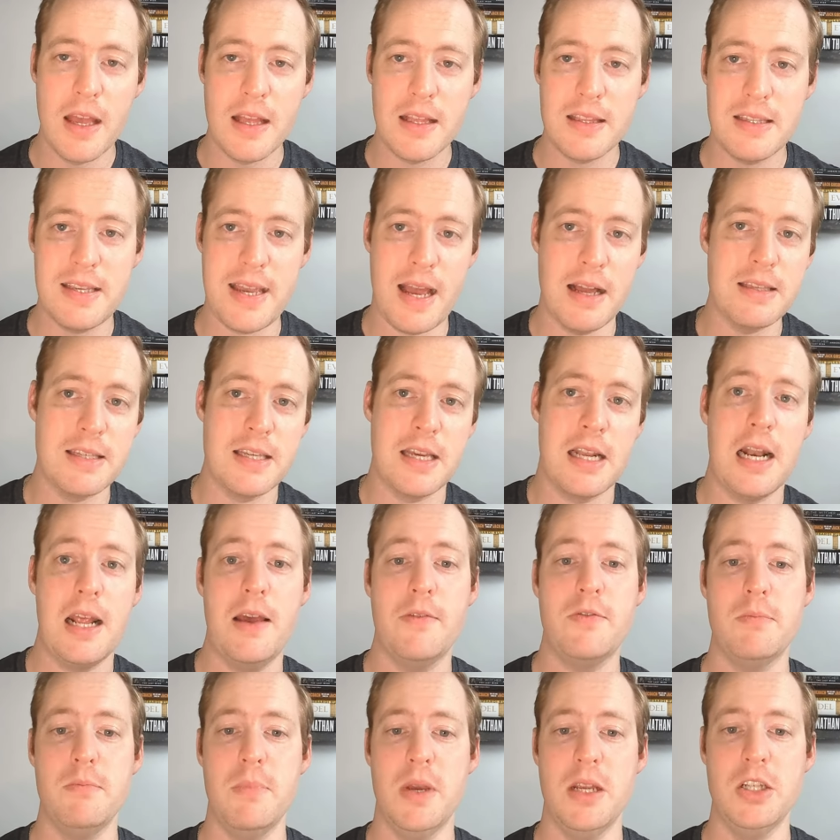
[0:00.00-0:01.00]
Townsend
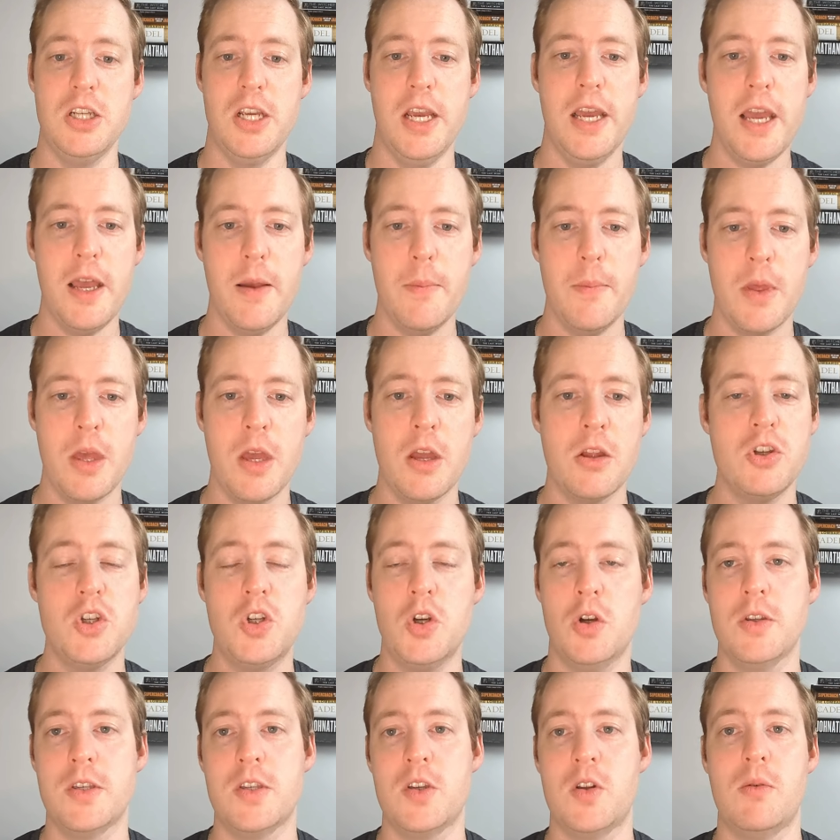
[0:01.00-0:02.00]
left mid-year,
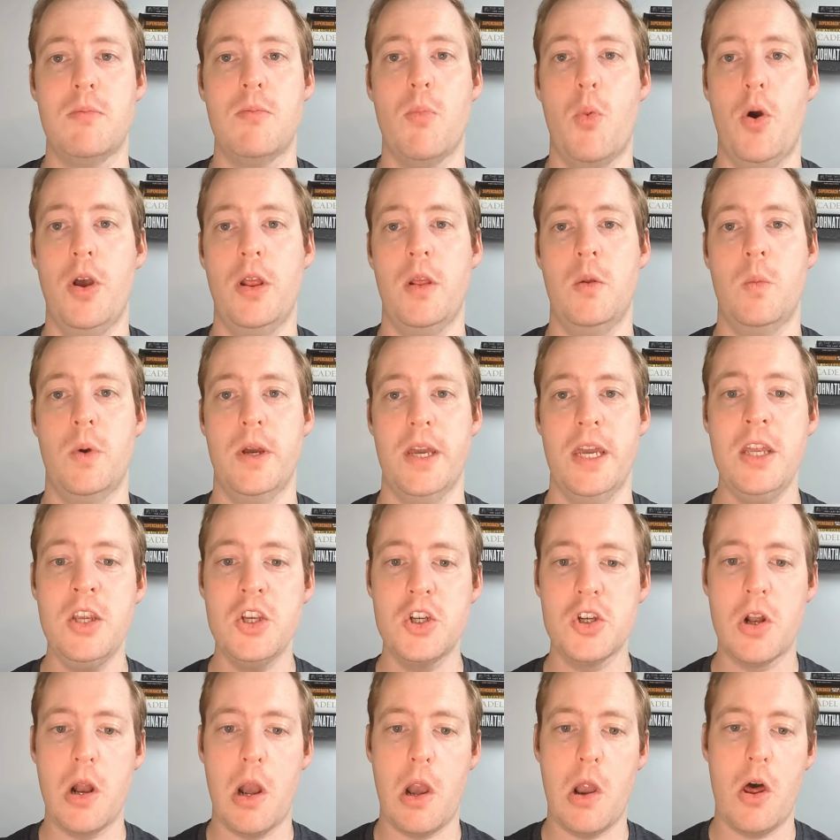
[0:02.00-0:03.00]
Johnson and Moylan were
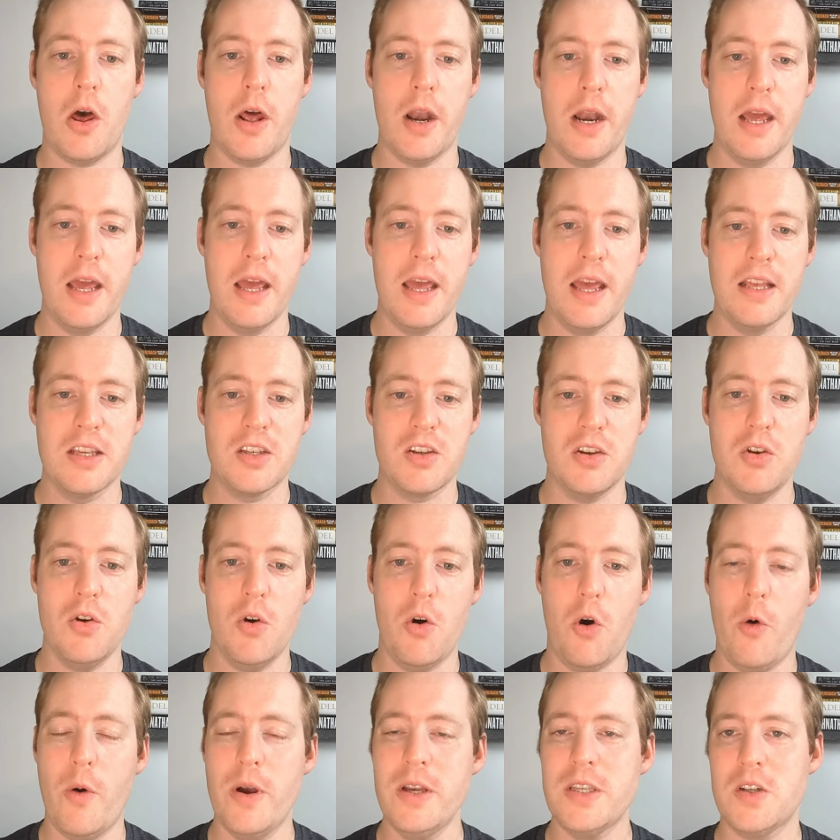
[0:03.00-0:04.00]
injured a lot, so you
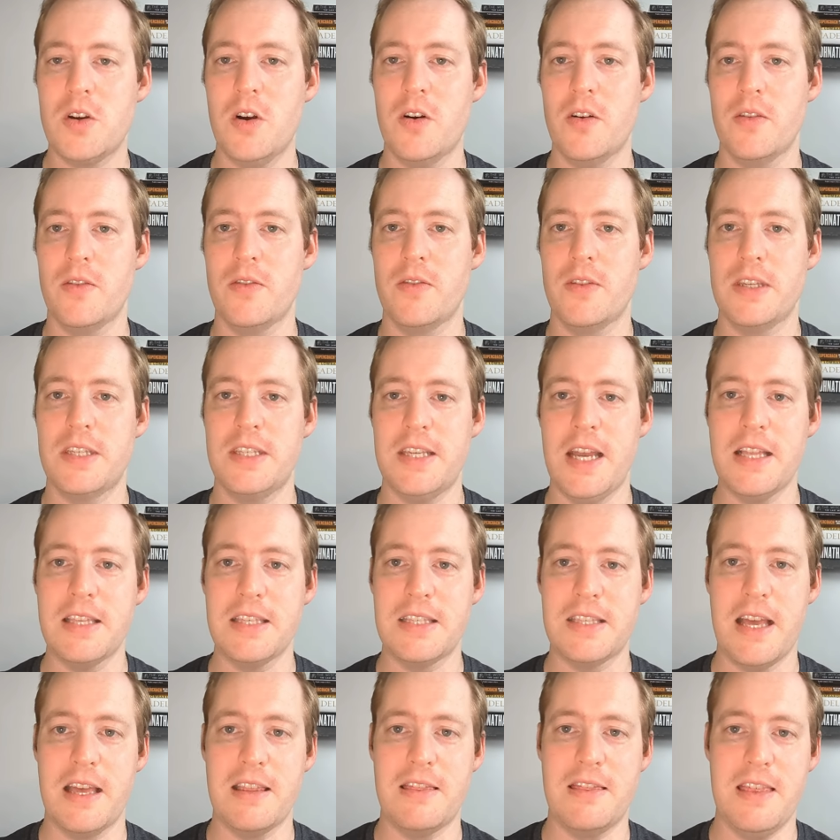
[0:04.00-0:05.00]
always got the sense
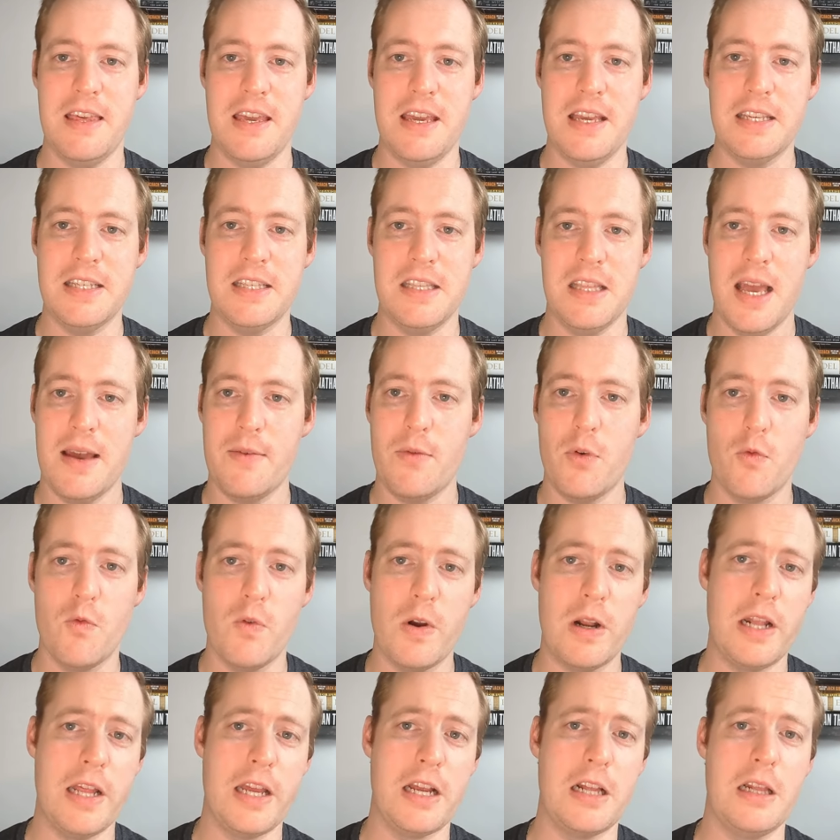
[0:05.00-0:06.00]
that things never
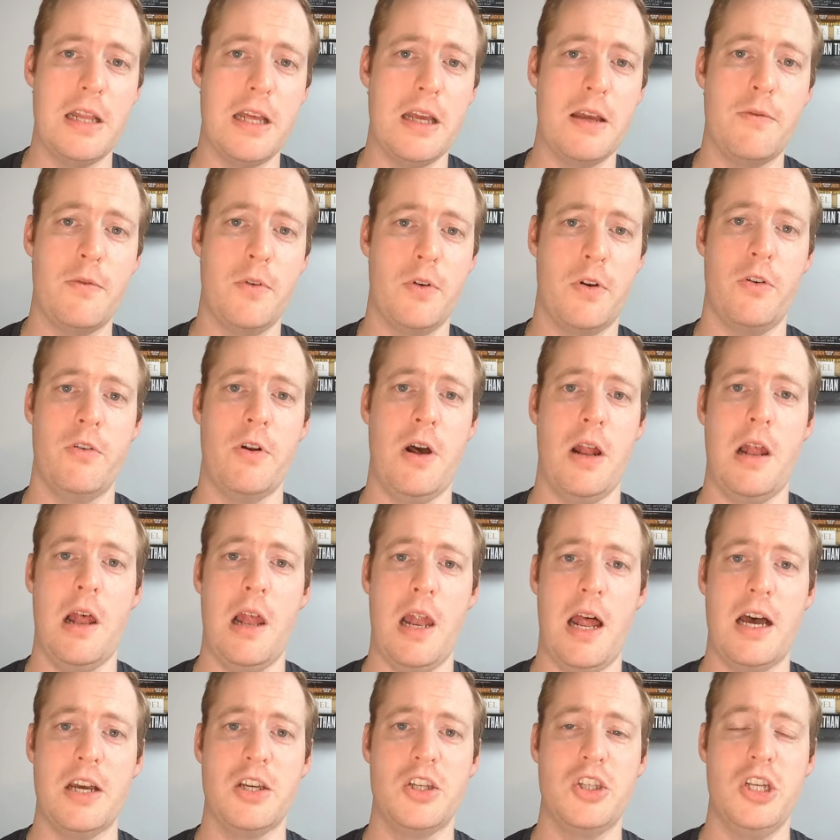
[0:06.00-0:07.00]
really clicked for Cronulla
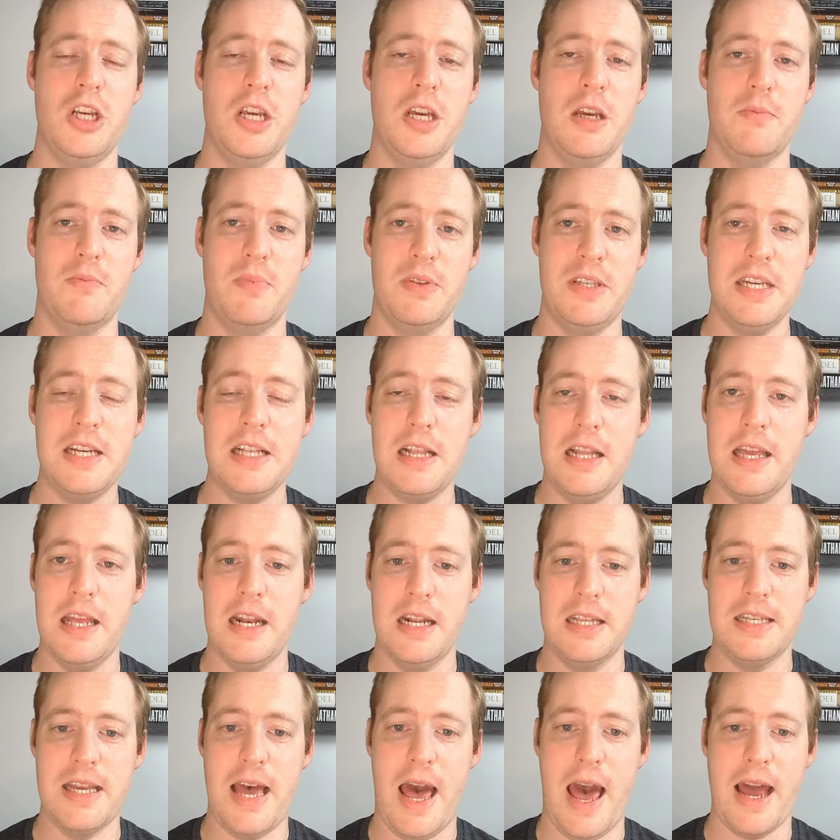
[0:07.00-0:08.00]
last year, particularly in
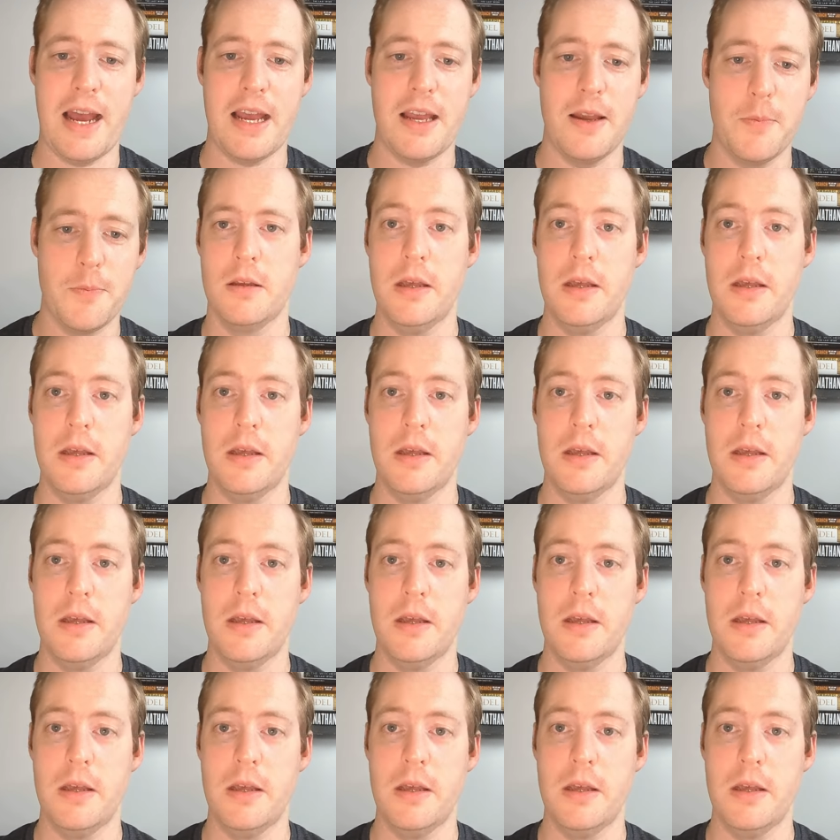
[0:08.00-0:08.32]
attack.